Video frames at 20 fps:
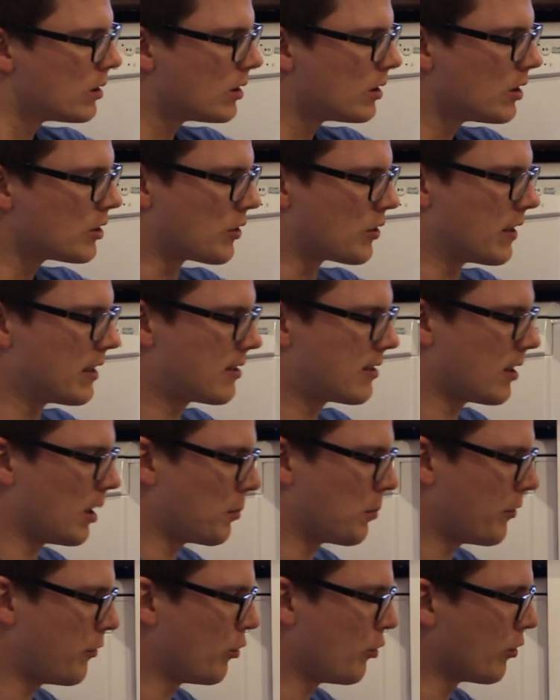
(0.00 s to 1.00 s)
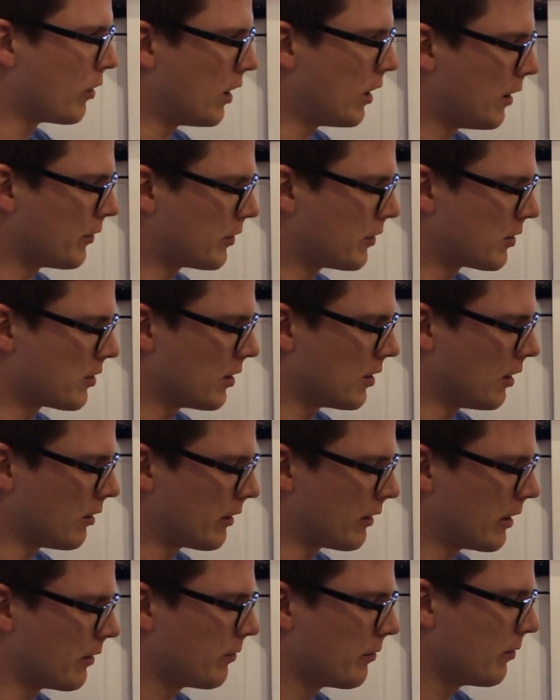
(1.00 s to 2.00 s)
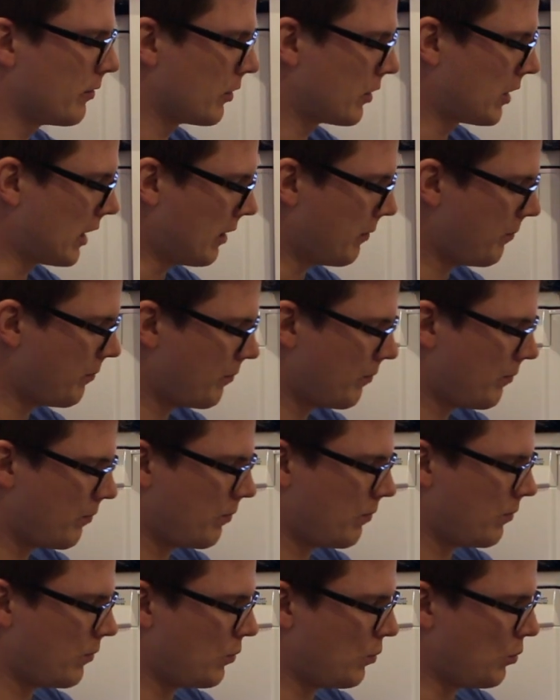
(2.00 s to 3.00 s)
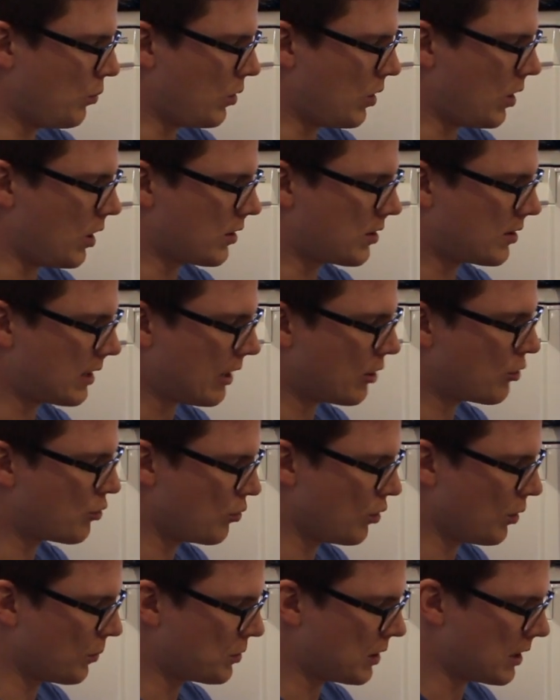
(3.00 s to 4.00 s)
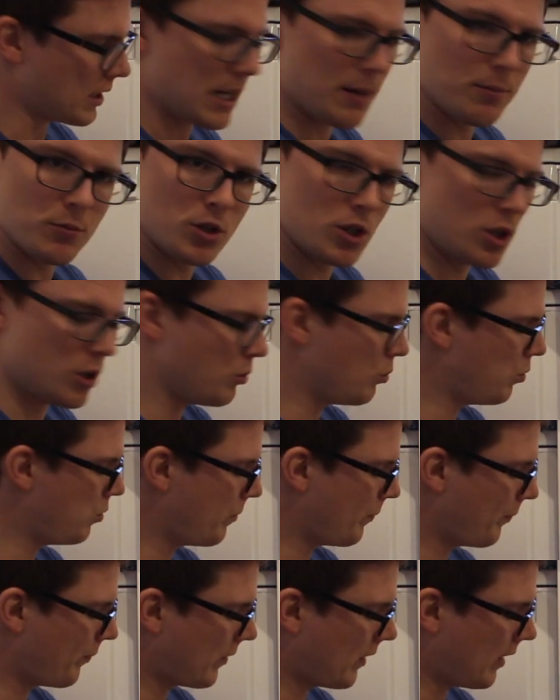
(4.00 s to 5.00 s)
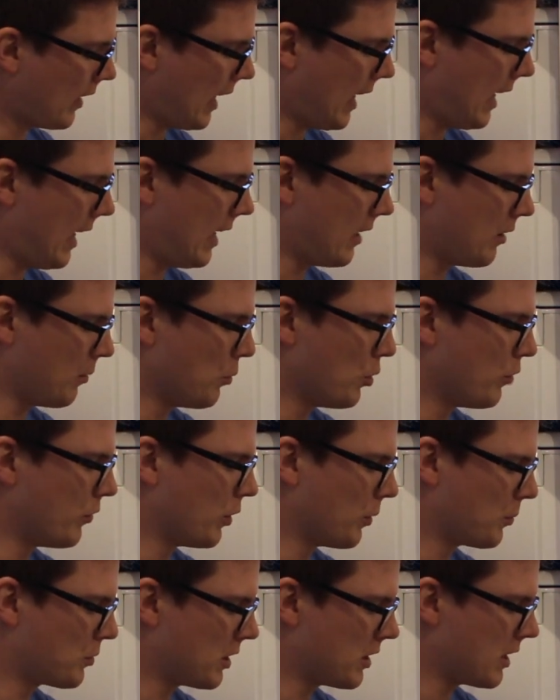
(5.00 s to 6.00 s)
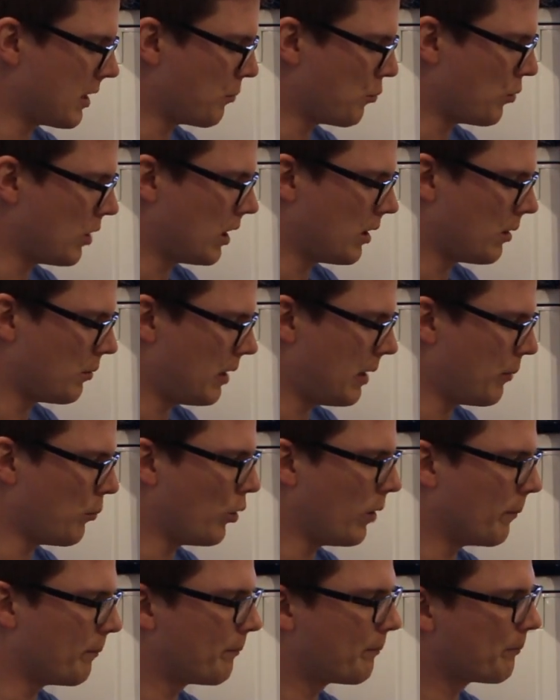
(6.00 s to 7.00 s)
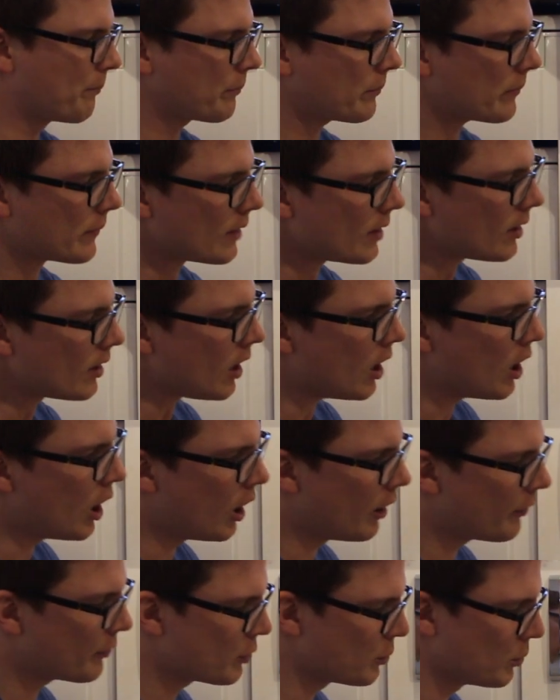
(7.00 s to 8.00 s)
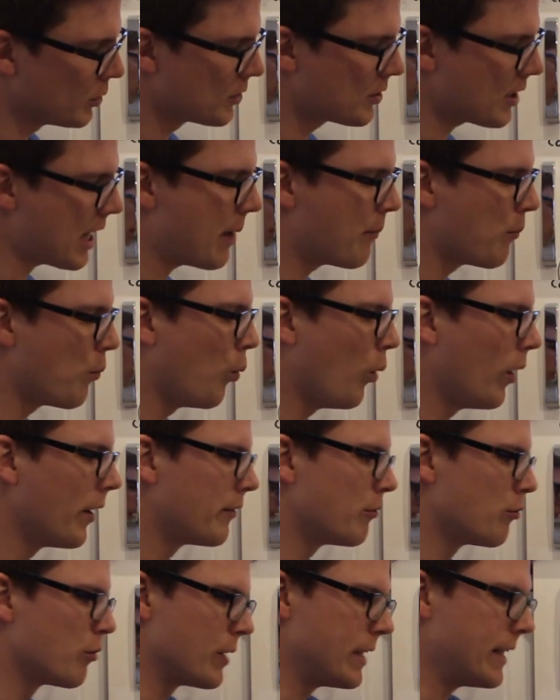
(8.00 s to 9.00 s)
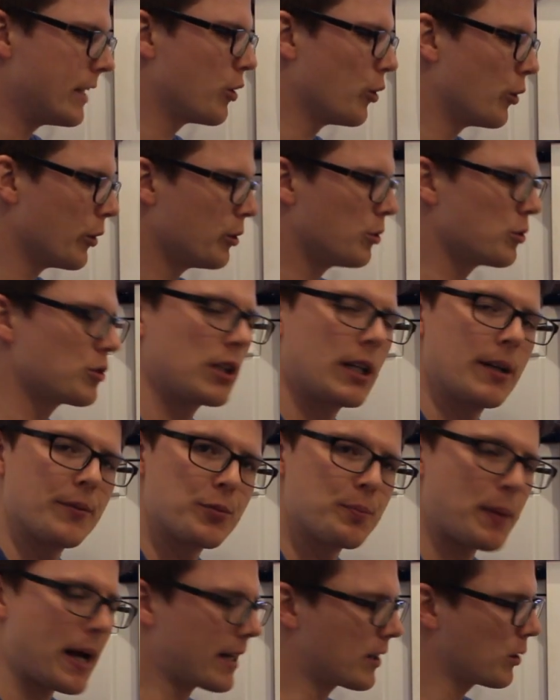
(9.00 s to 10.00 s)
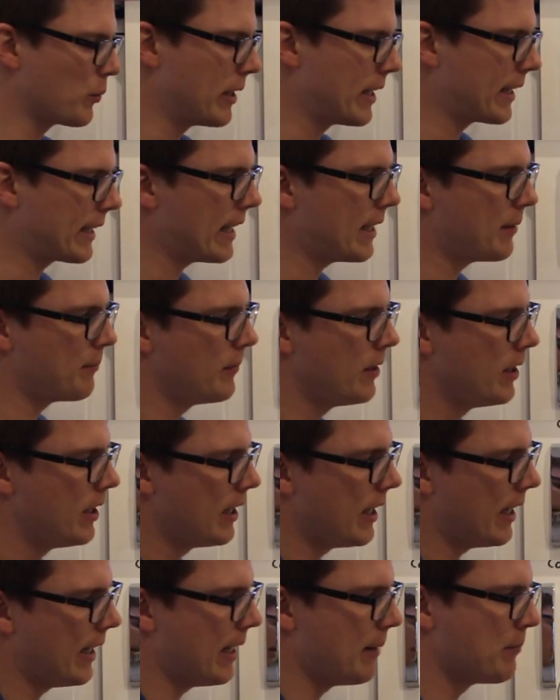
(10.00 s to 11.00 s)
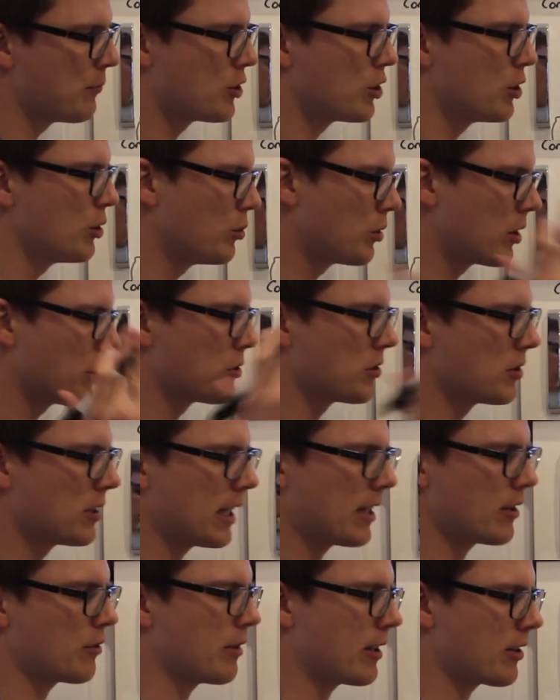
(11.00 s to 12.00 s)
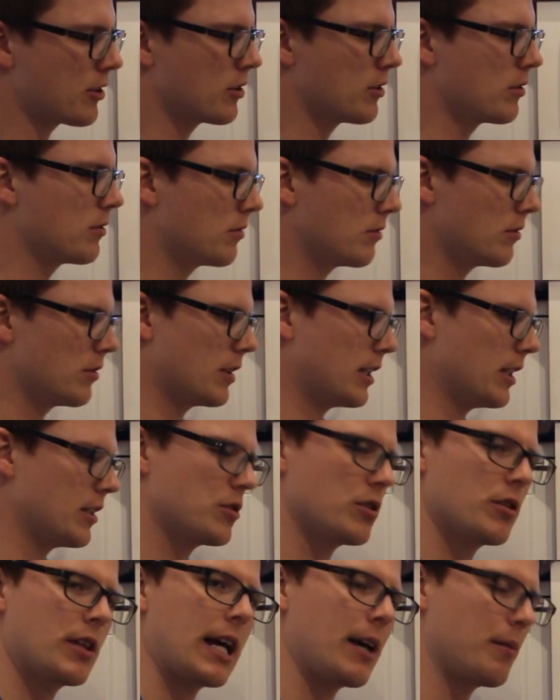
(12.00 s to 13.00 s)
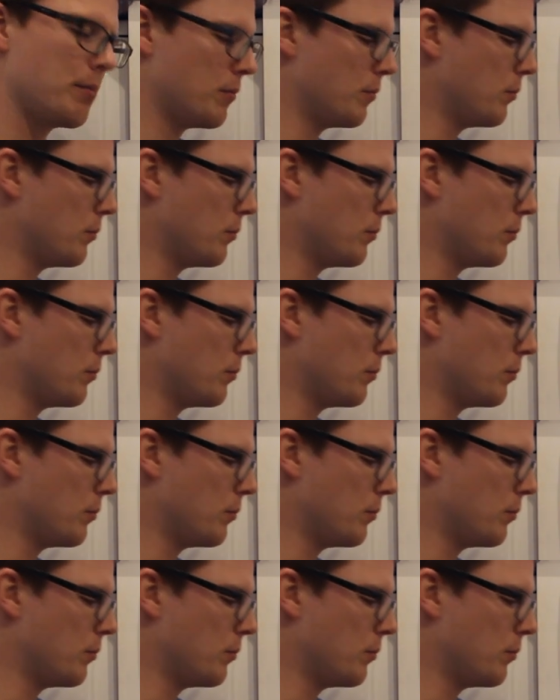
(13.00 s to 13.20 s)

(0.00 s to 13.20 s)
So this is our before and after scenario, okay? A stationary object m2 and a moving object m1. Afterwards m1 recoils and comes back the way it came, and m2 goes in that direction. Okay, so that